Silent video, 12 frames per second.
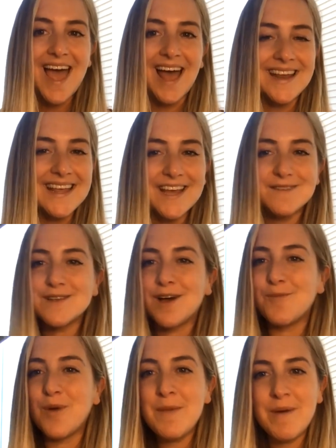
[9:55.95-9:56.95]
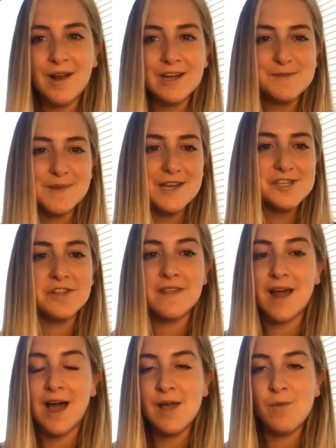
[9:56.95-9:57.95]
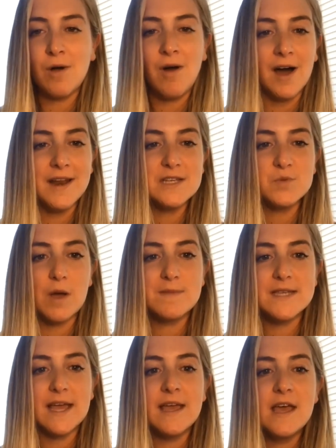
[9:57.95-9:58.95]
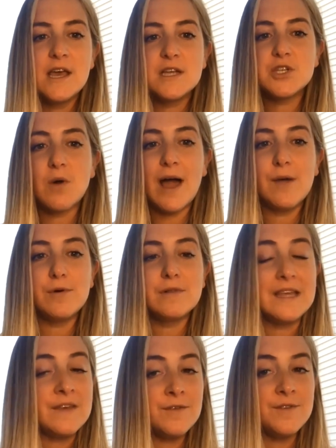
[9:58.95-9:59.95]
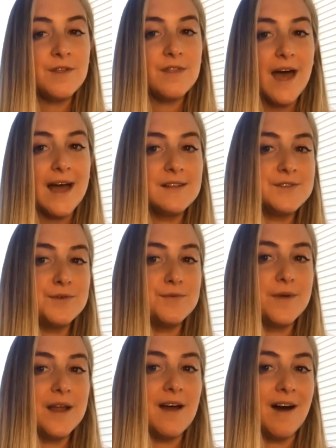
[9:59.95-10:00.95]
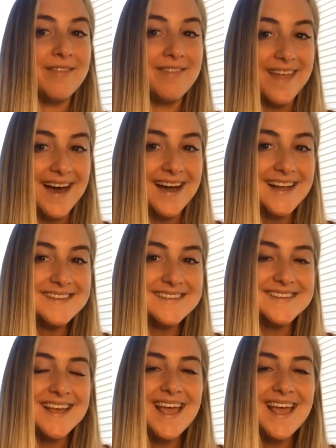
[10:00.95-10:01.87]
And he gives a way better explanation than I will on his website. So I will leave you to that to read on that.